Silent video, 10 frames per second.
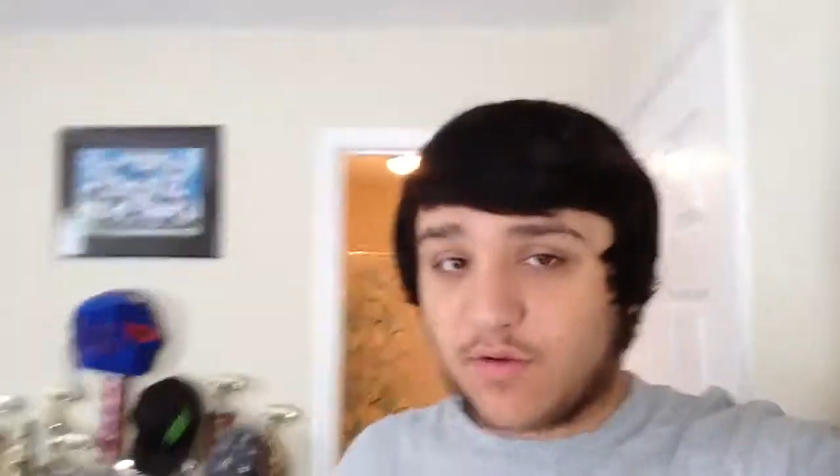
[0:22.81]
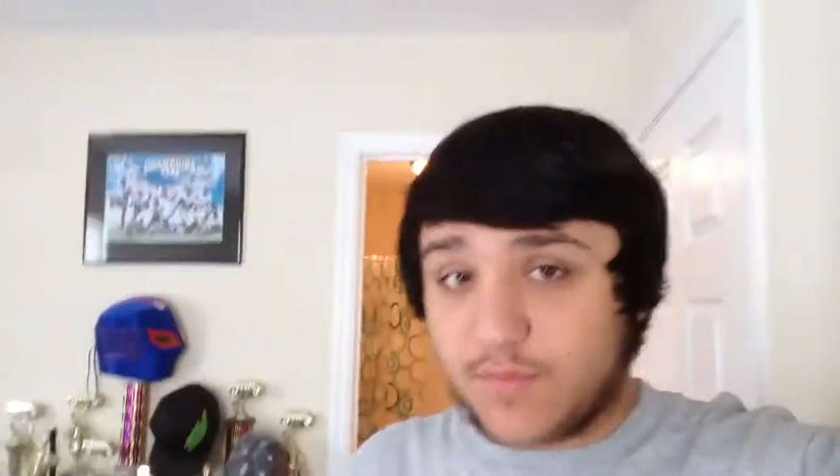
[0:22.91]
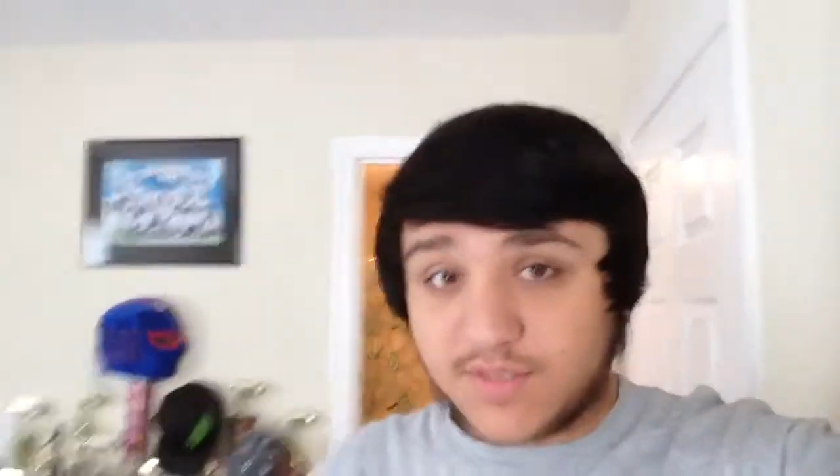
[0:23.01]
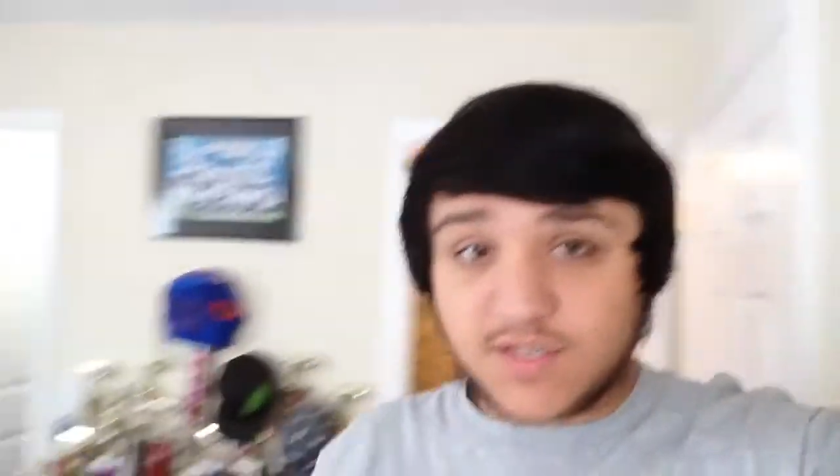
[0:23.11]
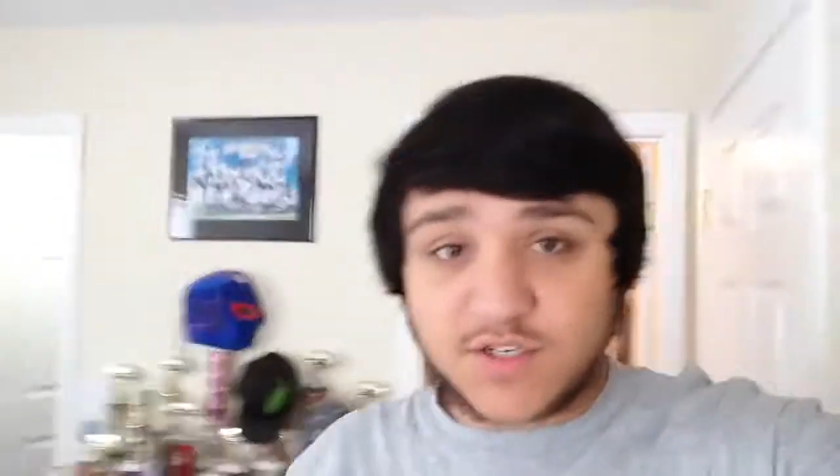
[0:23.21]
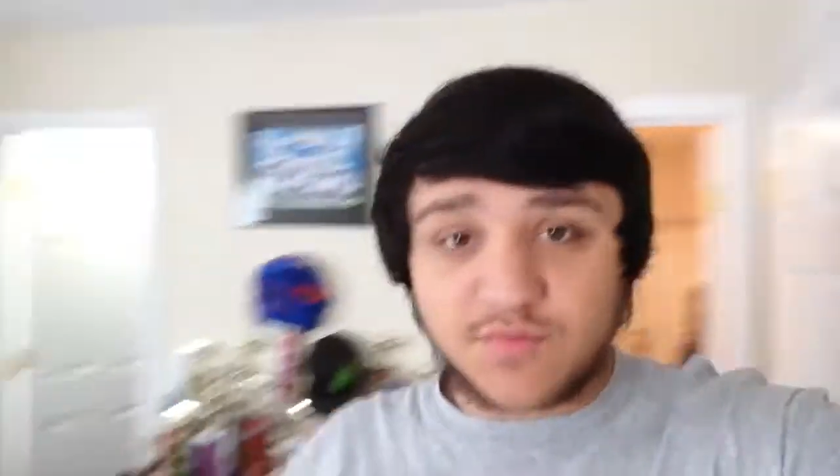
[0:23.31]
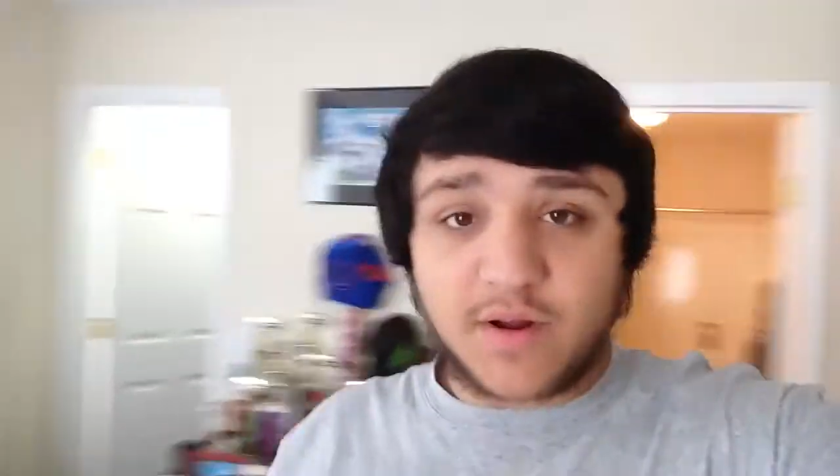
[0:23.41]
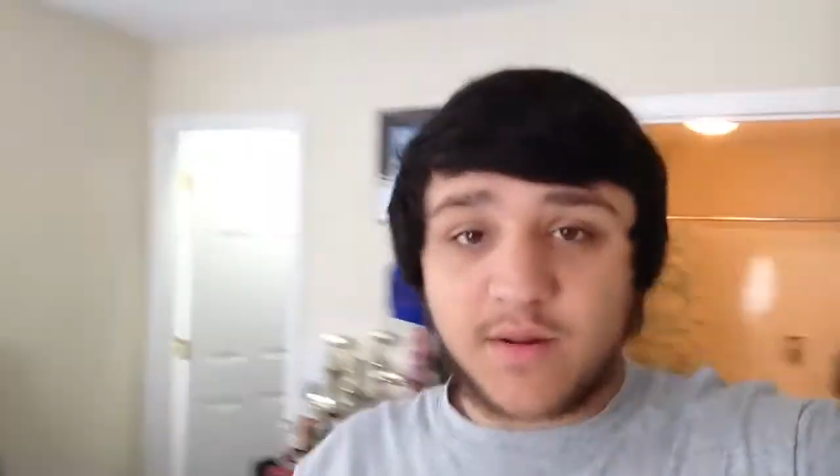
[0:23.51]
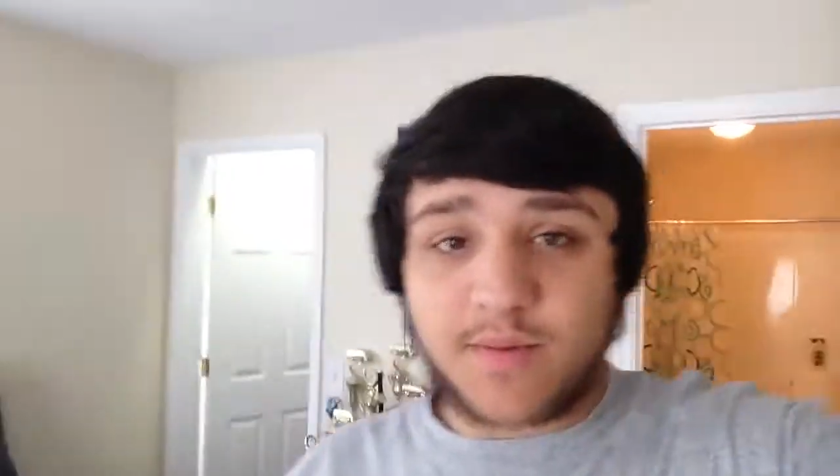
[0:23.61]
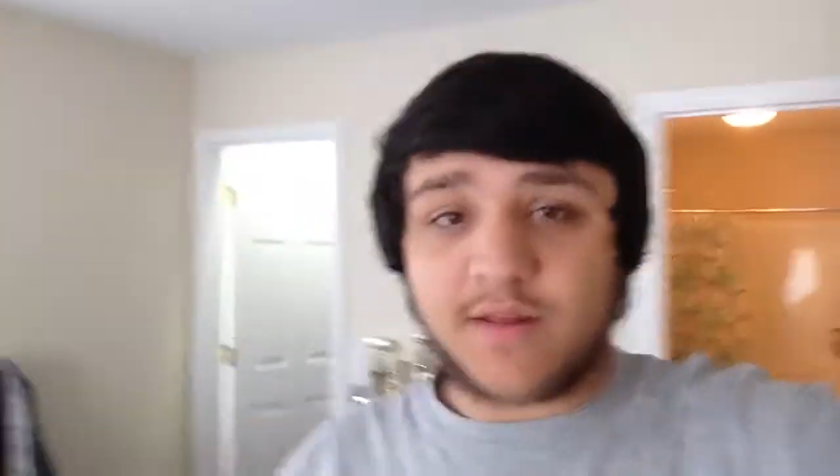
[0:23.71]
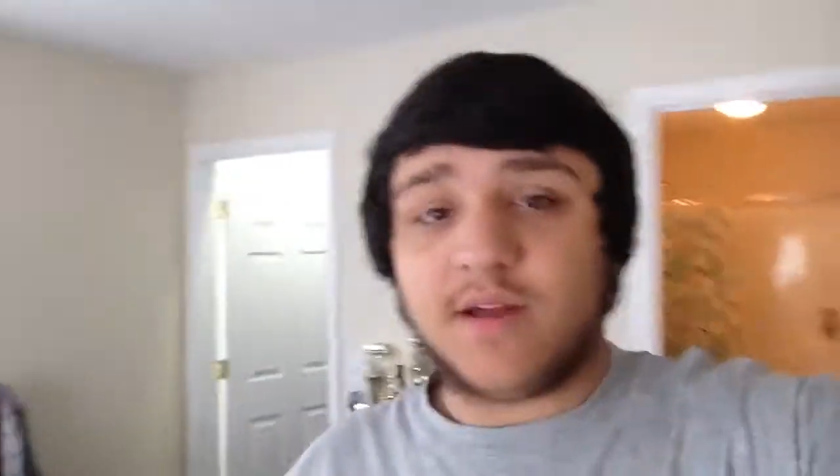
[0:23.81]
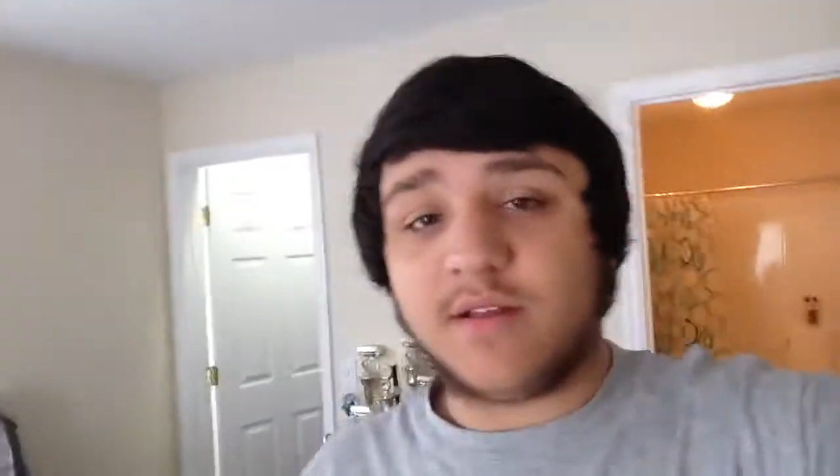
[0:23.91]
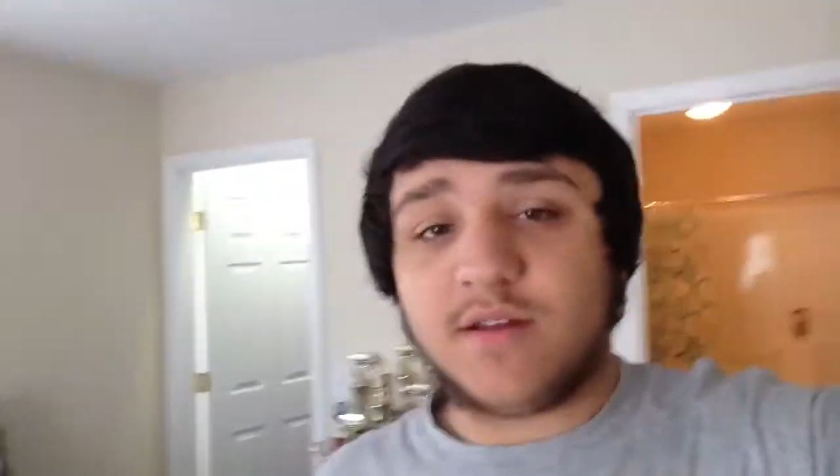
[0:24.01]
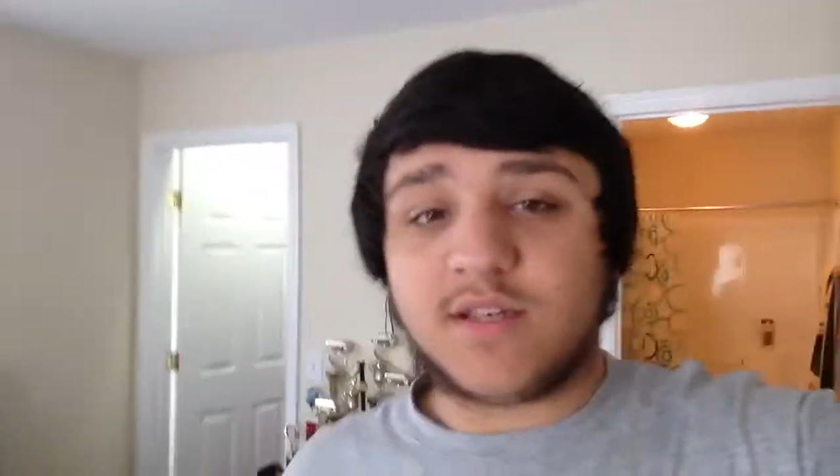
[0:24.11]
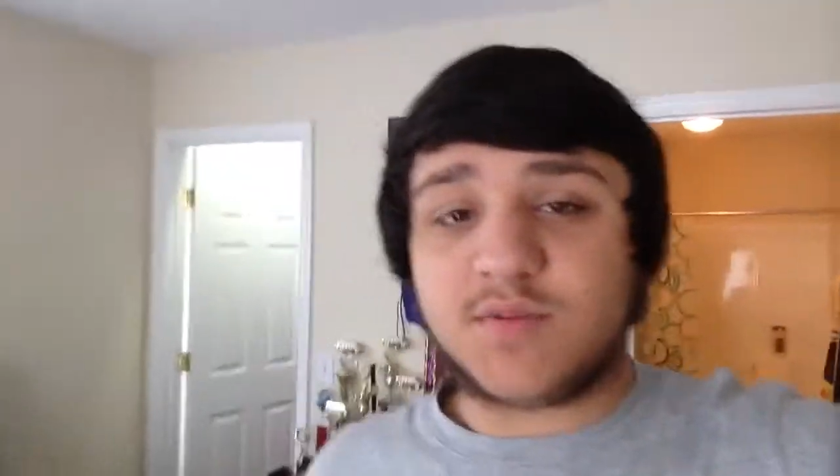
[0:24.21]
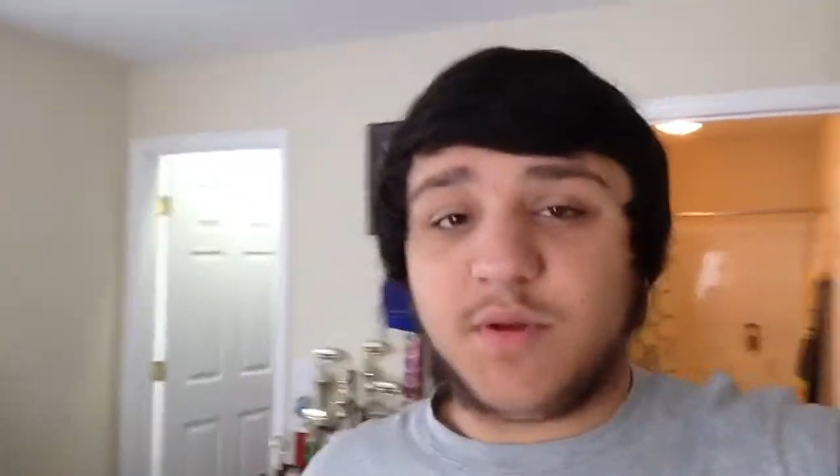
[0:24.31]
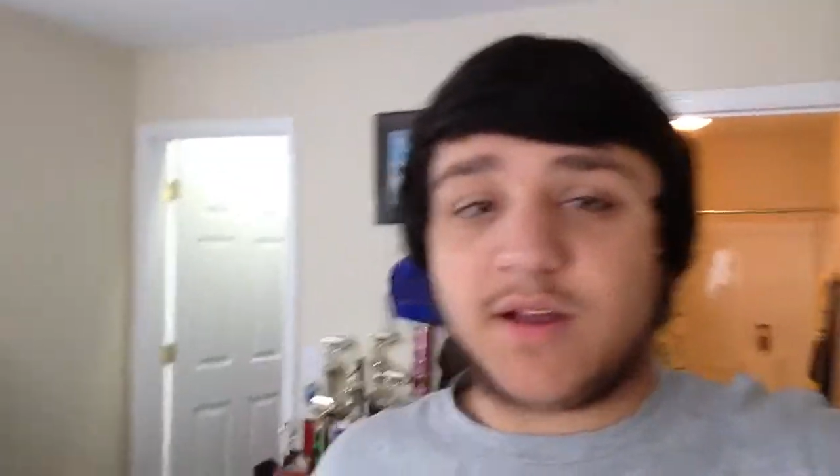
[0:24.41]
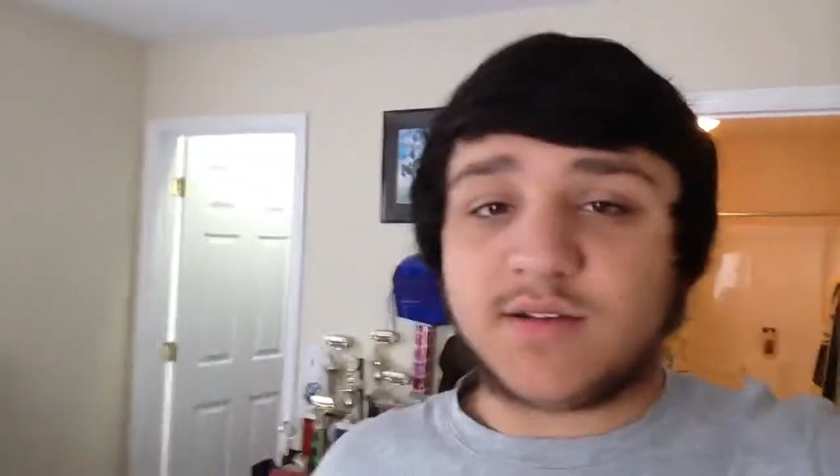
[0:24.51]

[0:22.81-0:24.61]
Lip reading: will be situated by the end of this week.